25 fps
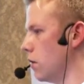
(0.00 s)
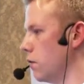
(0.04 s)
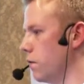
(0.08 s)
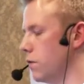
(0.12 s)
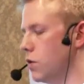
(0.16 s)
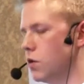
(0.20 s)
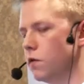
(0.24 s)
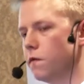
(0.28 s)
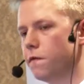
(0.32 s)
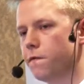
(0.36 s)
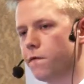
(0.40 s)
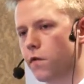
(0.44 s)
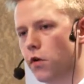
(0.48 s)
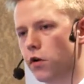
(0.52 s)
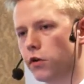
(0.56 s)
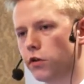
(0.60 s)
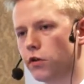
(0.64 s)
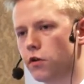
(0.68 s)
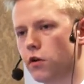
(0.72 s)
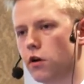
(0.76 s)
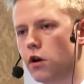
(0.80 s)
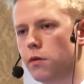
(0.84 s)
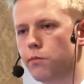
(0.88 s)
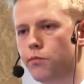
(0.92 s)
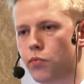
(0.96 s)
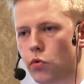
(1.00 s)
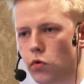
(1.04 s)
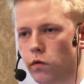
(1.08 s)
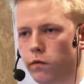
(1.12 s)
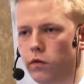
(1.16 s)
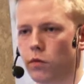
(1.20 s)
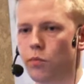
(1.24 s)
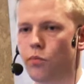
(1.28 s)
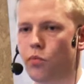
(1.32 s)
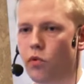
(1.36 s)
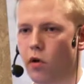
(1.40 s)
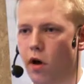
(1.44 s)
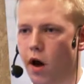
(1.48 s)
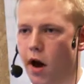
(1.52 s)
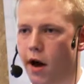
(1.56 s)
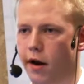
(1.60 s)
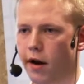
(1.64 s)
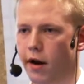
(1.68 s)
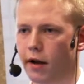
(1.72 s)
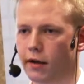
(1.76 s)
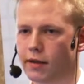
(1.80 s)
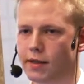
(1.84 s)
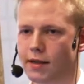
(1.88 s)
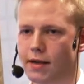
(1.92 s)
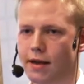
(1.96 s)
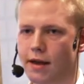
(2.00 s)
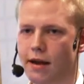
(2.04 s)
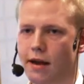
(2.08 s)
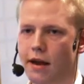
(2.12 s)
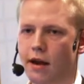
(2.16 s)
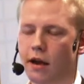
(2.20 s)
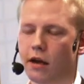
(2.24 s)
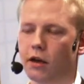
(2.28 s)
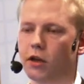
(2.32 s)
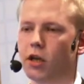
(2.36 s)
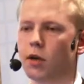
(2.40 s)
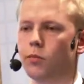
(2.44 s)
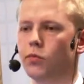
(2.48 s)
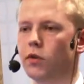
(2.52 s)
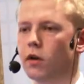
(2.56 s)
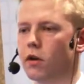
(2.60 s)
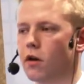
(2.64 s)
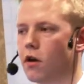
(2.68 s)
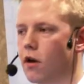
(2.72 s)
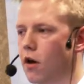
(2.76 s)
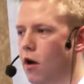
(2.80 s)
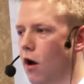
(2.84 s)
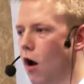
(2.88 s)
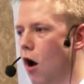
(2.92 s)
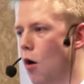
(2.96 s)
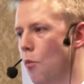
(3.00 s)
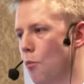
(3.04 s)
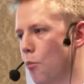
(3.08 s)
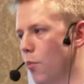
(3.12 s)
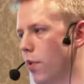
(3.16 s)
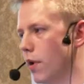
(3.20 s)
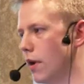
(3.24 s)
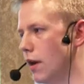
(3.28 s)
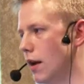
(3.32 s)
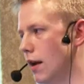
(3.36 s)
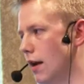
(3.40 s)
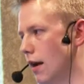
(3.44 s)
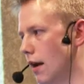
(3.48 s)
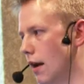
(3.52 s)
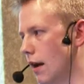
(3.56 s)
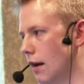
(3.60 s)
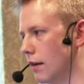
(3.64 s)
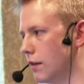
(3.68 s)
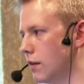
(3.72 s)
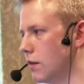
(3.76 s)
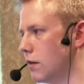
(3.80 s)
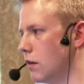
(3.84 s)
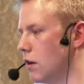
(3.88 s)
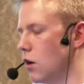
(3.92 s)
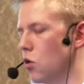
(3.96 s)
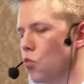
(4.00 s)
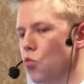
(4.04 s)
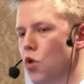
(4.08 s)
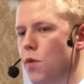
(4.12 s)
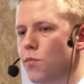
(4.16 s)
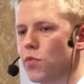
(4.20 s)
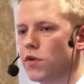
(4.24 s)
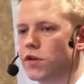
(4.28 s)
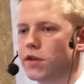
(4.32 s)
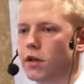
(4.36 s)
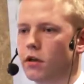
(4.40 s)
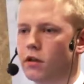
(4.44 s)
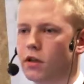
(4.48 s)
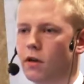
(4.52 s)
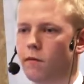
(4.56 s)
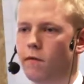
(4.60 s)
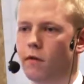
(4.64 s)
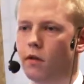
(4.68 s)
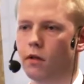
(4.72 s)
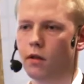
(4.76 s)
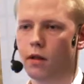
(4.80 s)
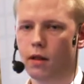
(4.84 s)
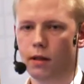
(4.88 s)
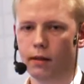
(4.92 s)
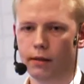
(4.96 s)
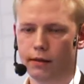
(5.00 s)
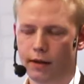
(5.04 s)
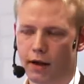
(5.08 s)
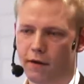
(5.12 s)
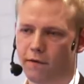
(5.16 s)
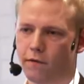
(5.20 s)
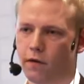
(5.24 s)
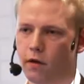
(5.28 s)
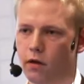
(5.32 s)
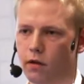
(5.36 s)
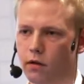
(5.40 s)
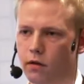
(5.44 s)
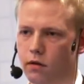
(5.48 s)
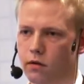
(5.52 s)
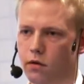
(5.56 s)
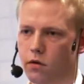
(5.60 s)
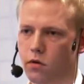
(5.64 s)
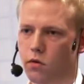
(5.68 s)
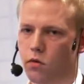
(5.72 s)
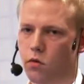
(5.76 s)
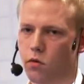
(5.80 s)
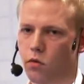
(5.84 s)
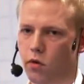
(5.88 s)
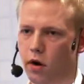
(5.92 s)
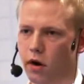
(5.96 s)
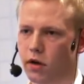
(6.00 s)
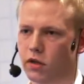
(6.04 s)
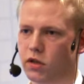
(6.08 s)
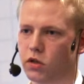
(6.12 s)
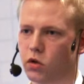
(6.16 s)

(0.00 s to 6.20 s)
And to further improve the product and keep the company at a representable level, right?